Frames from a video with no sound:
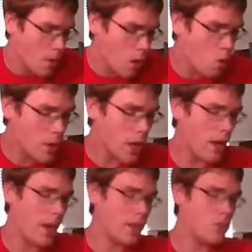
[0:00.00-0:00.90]
Oh yeah,
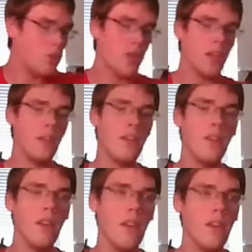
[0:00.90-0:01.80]
and you
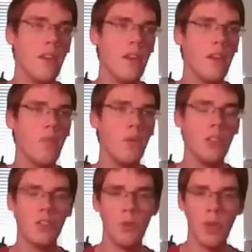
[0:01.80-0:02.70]
can, when
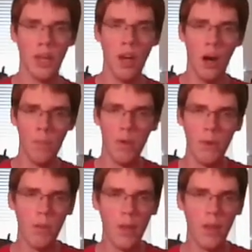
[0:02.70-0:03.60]
you're doing a
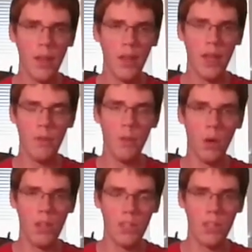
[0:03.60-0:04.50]
combo, if you
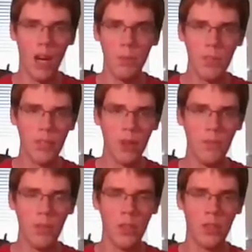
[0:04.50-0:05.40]
want to stop
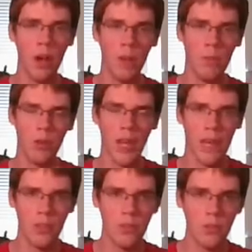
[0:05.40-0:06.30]
yourself, you can combo
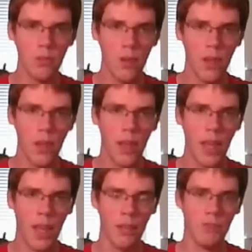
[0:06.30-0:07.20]
cancel
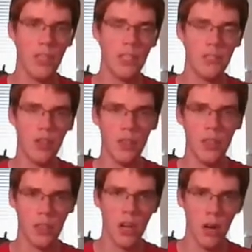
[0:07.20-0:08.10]
and restart
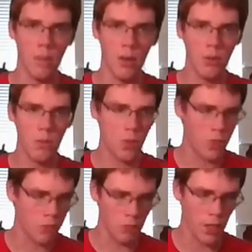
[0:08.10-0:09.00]
your combo,
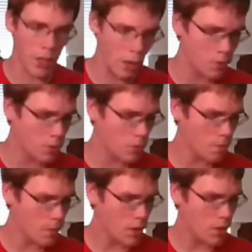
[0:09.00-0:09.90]
which is really helpful.